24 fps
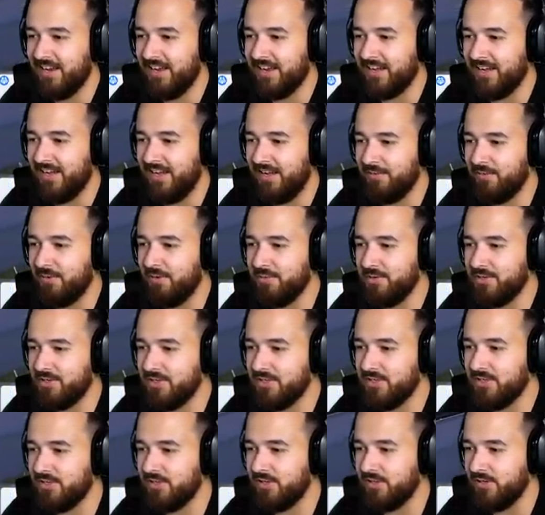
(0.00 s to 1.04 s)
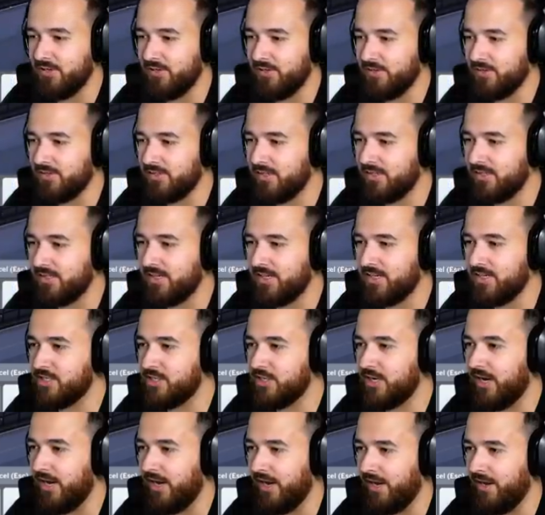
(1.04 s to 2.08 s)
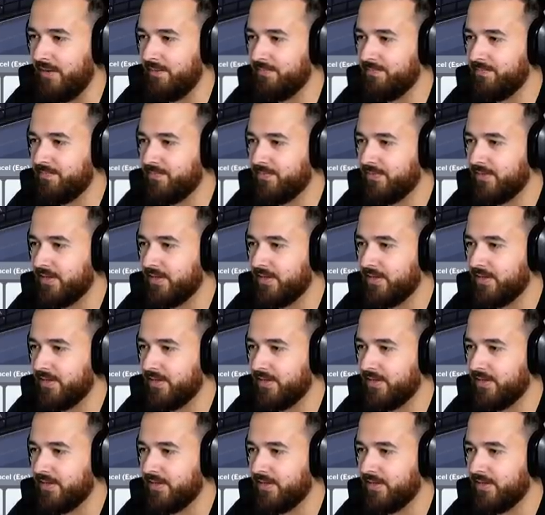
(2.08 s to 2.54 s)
okay, what we should do, so let's get a chair.